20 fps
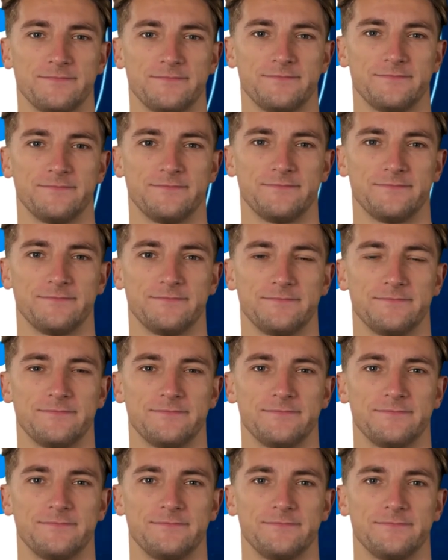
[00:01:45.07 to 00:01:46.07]

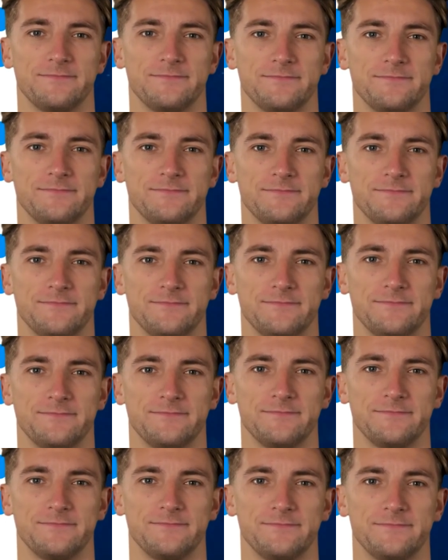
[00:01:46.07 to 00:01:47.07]

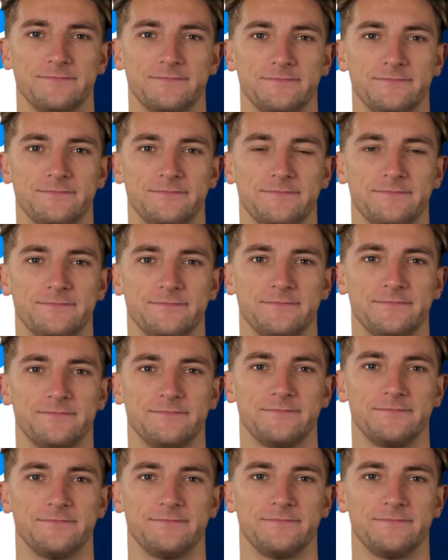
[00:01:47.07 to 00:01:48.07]

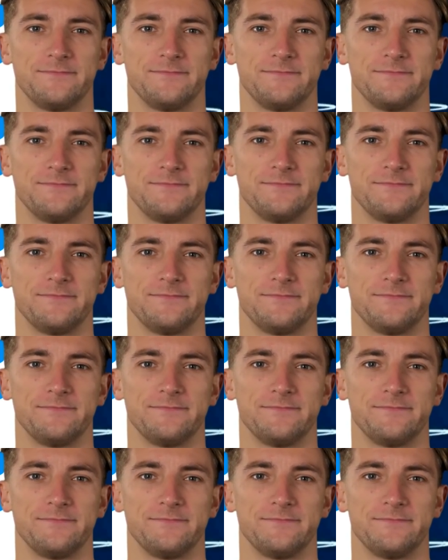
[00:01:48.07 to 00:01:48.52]
(silence)